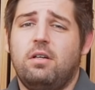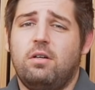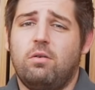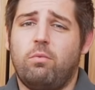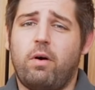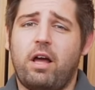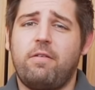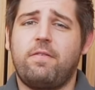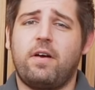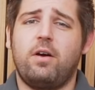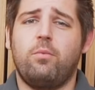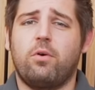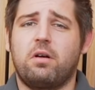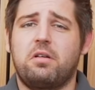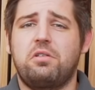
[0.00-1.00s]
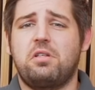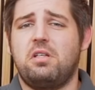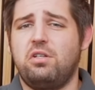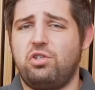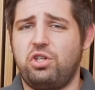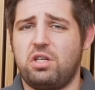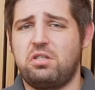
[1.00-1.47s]
Wi-Fi works
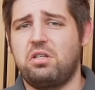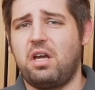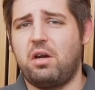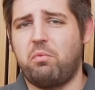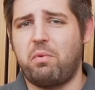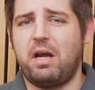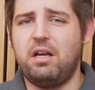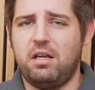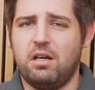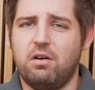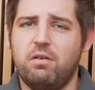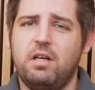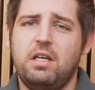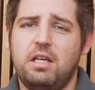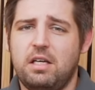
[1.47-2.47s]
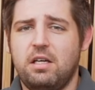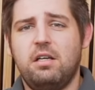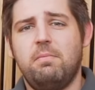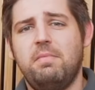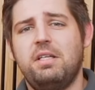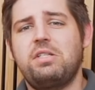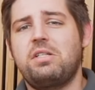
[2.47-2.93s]
just like radio. It
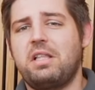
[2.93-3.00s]
emits